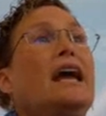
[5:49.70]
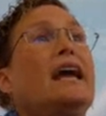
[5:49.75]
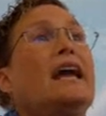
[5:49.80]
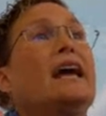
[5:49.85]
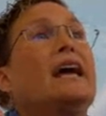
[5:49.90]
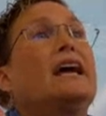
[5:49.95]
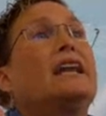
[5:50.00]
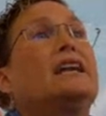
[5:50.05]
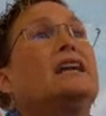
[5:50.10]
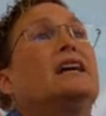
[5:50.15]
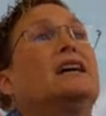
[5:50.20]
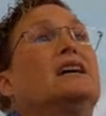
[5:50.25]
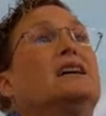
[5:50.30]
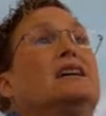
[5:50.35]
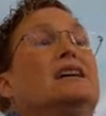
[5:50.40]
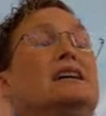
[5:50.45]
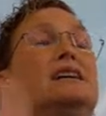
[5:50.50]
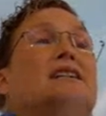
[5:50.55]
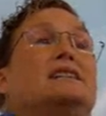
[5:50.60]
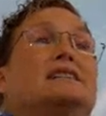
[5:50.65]
And
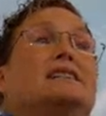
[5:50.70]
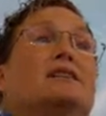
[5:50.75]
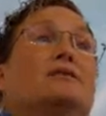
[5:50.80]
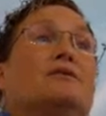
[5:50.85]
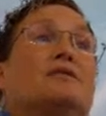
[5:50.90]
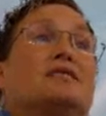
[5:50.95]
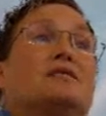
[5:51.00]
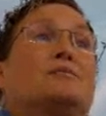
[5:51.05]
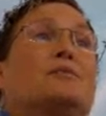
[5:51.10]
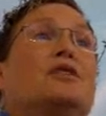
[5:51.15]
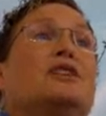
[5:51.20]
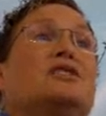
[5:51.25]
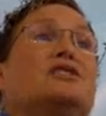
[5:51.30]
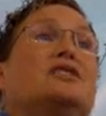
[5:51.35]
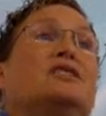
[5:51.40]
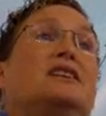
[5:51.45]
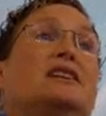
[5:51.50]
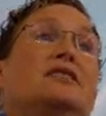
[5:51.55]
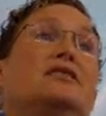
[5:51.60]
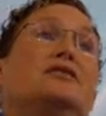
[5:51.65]
in cell
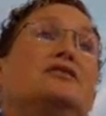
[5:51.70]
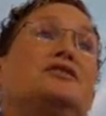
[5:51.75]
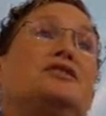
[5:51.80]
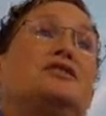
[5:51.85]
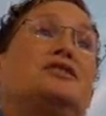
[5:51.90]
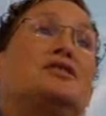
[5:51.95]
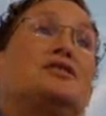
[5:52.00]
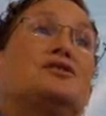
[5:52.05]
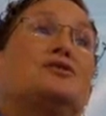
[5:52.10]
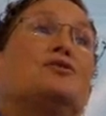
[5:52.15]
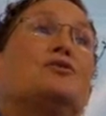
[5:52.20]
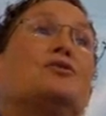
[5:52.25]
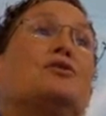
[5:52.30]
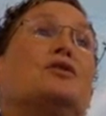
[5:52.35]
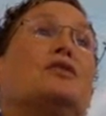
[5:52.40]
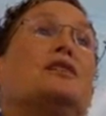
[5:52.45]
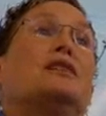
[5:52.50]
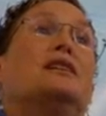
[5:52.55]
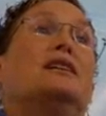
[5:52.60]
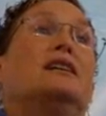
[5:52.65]
respiration, energy is
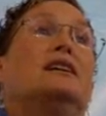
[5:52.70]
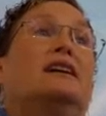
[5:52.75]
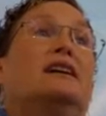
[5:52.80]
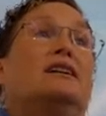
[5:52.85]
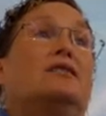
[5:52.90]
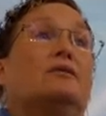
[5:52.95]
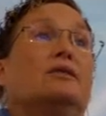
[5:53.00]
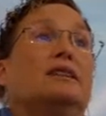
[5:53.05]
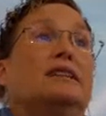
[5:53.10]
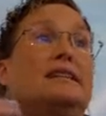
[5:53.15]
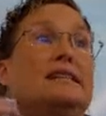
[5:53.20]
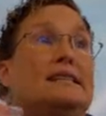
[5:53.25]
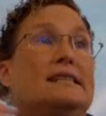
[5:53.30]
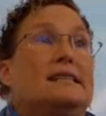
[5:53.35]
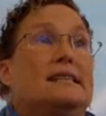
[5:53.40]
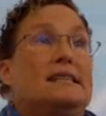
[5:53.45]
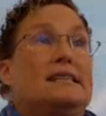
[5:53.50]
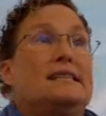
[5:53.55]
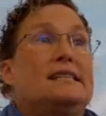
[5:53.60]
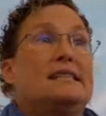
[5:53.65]
stored and
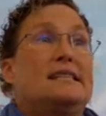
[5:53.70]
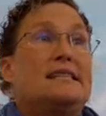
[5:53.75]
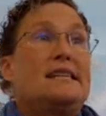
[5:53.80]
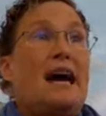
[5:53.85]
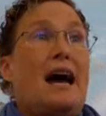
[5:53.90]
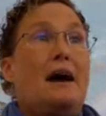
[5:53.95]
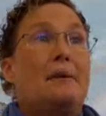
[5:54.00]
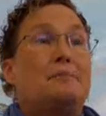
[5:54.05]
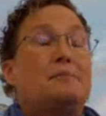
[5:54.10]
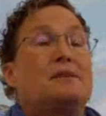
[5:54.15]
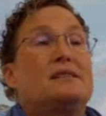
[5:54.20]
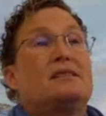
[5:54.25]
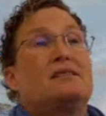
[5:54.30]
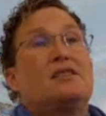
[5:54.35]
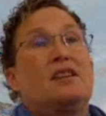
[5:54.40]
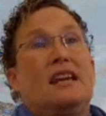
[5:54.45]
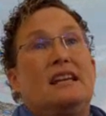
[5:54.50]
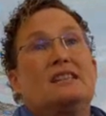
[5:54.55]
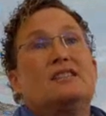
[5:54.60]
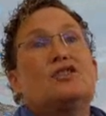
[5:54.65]
released in
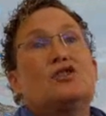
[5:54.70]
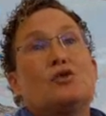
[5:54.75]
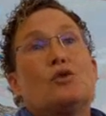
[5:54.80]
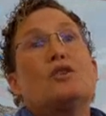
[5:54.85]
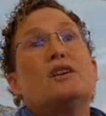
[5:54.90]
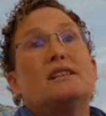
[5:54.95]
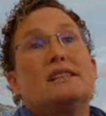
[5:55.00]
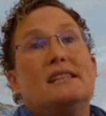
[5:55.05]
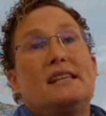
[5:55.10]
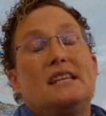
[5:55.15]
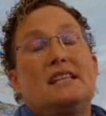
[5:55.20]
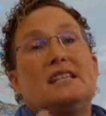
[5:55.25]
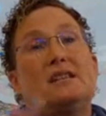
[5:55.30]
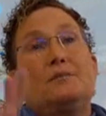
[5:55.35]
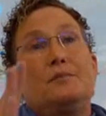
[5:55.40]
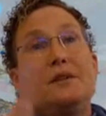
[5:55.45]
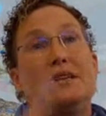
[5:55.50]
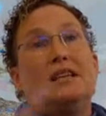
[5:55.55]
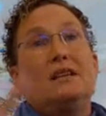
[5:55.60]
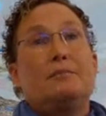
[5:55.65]
steps. It's stored as
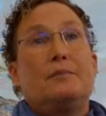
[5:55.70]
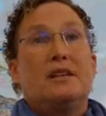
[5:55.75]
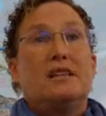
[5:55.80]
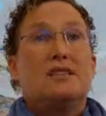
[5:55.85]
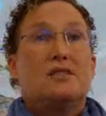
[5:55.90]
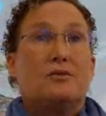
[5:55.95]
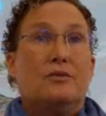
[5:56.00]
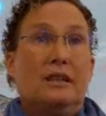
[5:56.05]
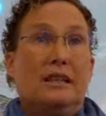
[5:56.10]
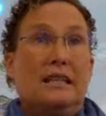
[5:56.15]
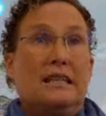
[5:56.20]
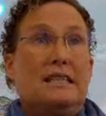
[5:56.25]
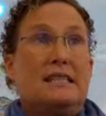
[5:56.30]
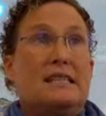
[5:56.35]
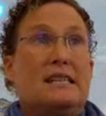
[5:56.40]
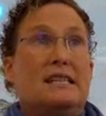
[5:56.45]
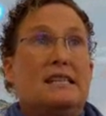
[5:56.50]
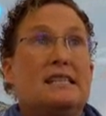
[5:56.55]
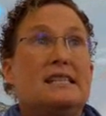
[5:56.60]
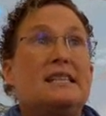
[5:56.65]
ATP, but it's
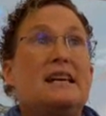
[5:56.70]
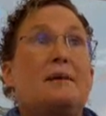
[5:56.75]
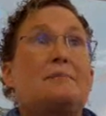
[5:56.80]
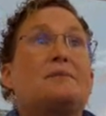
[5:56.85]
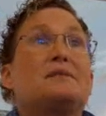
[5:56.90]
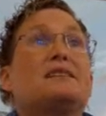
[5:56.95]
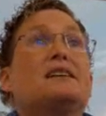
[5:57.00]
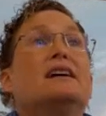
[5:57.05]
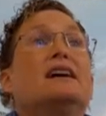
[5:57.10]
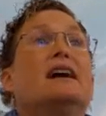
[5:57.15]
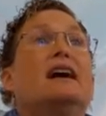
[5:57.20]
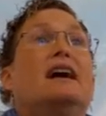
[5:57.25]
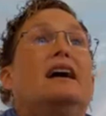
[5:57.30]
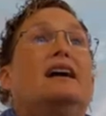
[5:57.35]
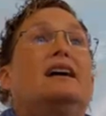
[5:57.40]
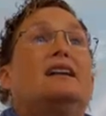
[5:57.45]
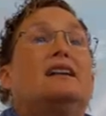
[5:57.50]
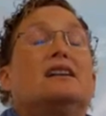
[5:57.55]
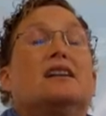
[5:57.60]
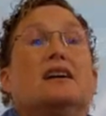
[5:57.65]
released in steps.
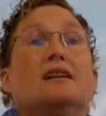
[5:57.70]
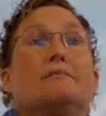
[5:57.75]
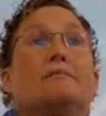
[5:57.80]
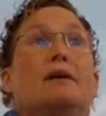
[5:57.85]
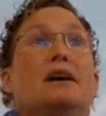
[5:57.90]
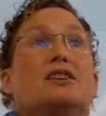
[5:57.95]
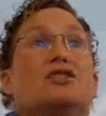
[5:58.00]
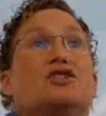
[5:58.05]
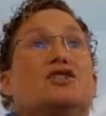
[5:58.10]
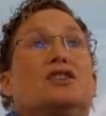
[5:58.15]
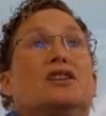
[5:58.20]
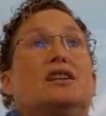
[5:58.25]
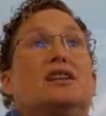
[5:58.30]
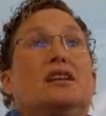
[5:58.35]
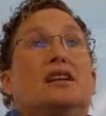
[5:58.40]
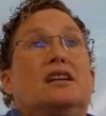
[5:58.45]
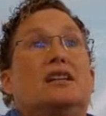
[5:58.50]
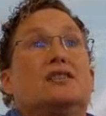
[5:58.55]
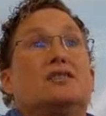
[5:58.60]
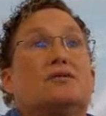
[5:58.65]
And in
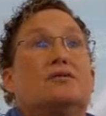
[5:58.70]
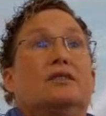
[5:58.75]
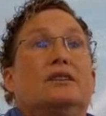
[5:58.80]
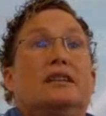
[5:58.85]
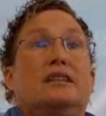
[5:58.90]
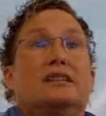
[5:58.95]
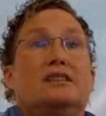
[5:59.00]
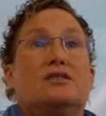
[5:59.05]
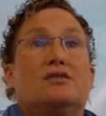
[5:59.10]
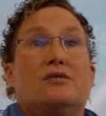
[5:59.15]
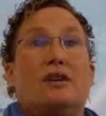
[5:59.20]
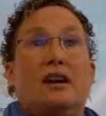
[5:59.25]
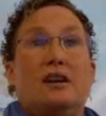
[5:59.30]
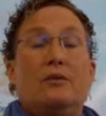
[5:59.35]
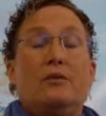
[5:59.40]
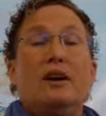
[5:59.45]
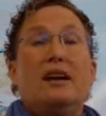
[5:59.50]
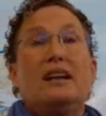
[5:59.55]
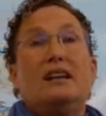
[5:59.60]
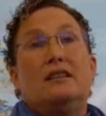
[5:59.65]
combustion, it's released right
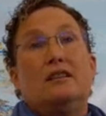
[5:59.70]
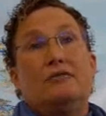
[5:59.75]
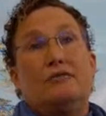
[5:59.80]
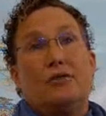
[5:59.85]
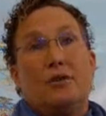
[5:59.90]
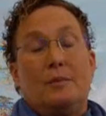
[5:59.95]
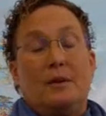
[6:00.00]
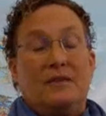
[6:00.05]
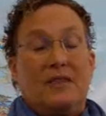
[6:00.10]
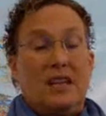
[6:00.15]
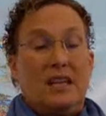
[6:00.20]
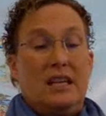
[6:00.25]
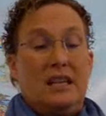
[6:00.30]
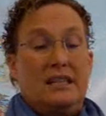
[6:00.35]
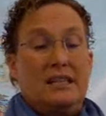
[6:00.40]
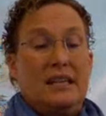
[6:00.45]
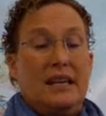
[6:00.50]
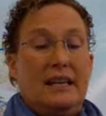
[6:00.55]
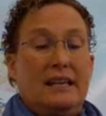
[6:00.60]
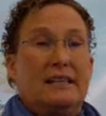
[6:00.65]
away in the form of
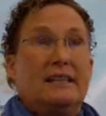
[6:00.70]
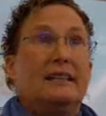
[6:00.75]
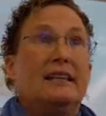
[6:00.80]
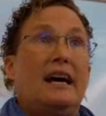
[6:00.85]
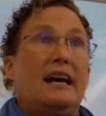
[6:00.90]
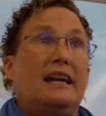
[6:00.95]
heat and